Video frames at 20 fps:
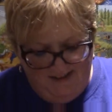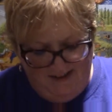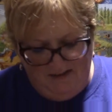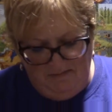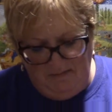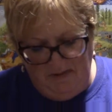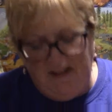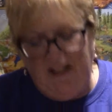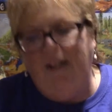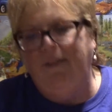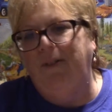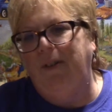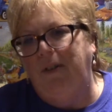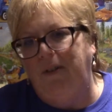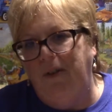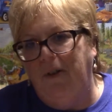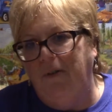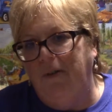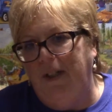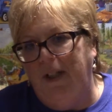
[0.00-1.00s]
I might have to
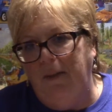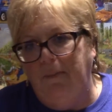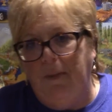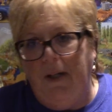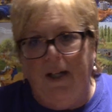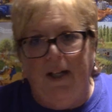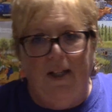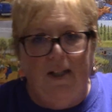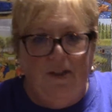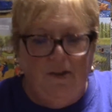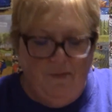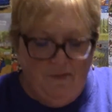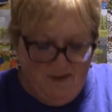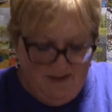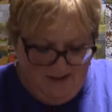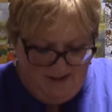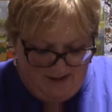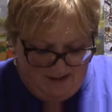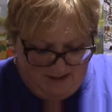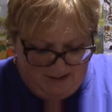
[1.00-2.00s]
donate my other
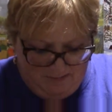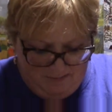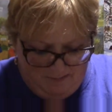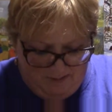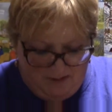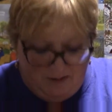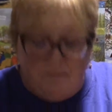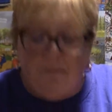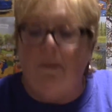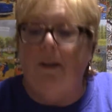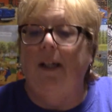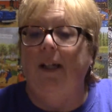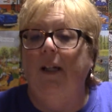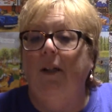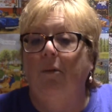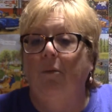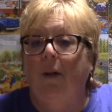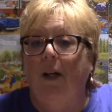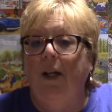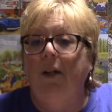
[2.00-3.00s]
ones, the
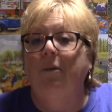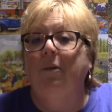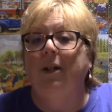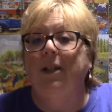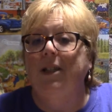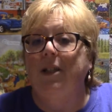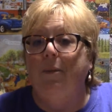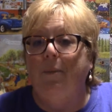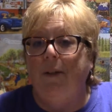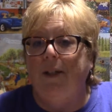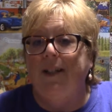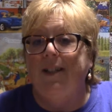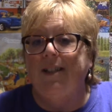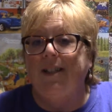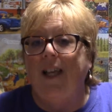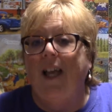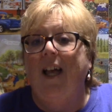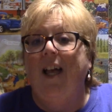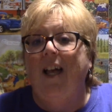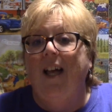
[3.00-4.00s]
plain white ones,
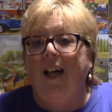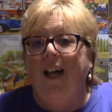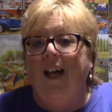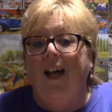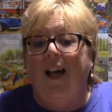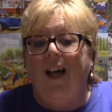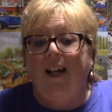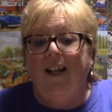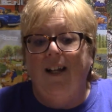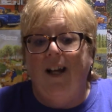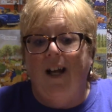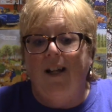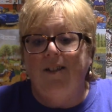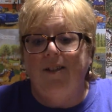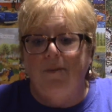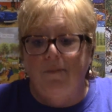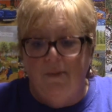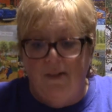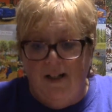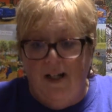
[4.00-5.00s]
because I got
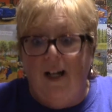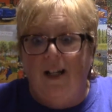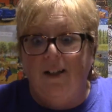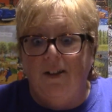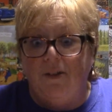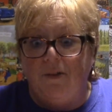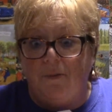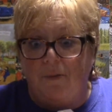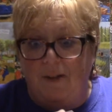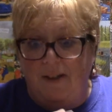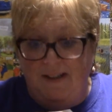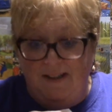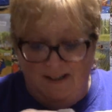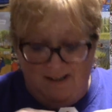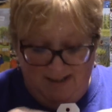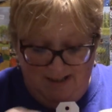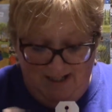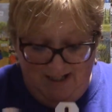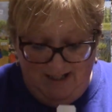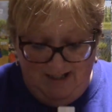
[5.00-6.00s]
some colored
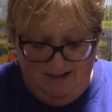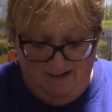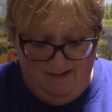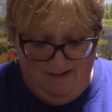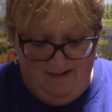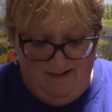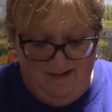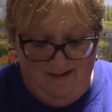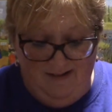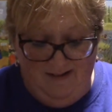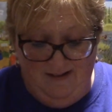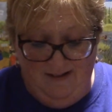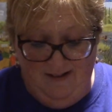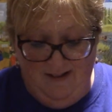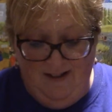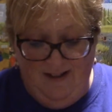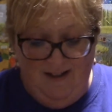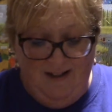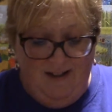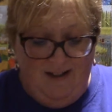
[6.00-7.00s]
ones now.
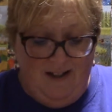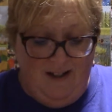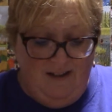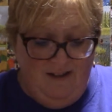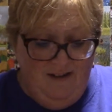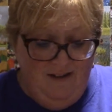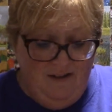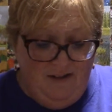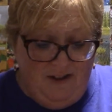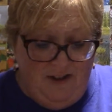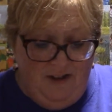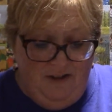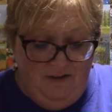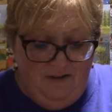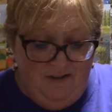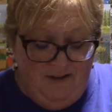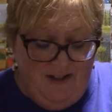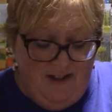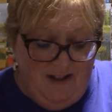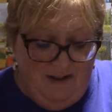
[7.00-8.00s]
And they're
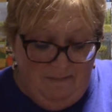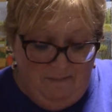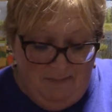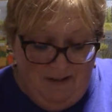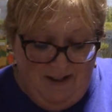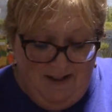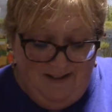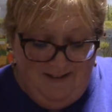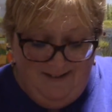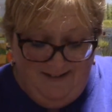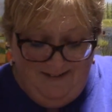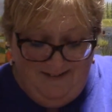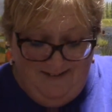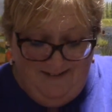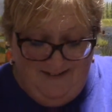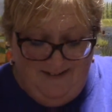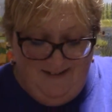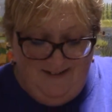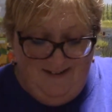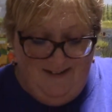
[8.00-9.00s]
cuter than a button.
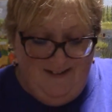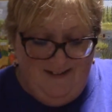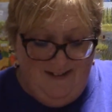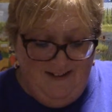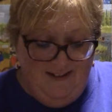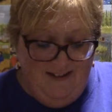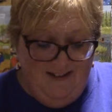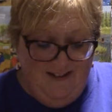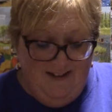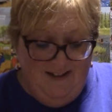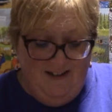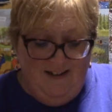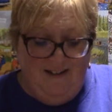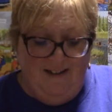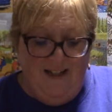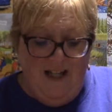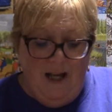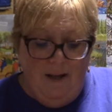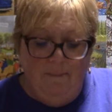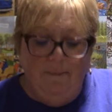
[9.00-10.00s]

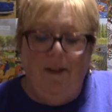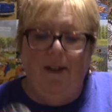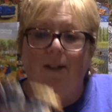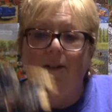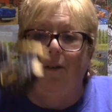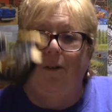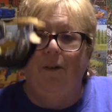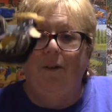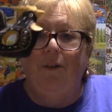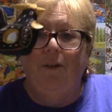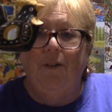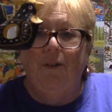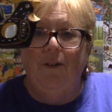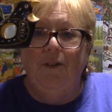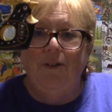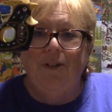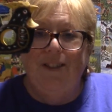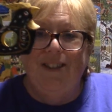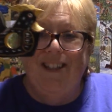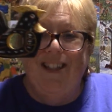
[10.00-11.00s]
Napkin
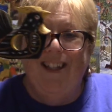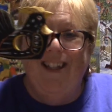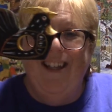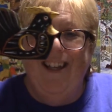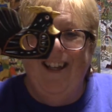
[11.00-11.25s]
holders.